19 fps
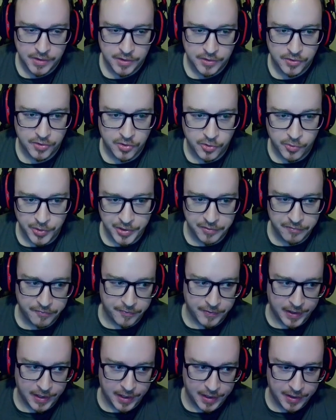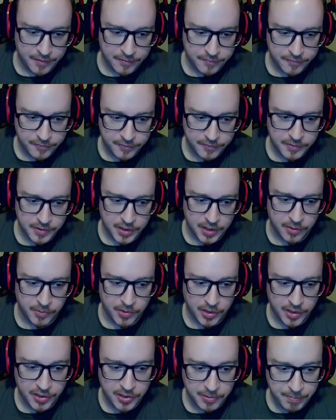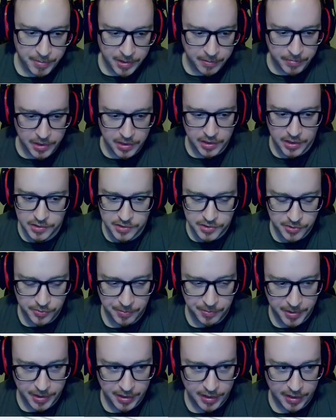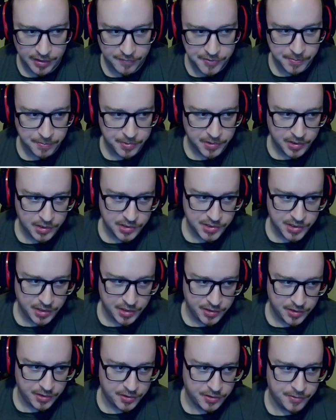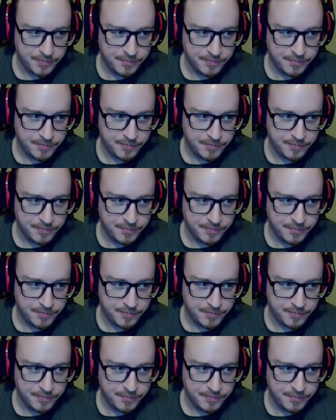Queen 5. We're in the big blind, so we might have to play this hand here.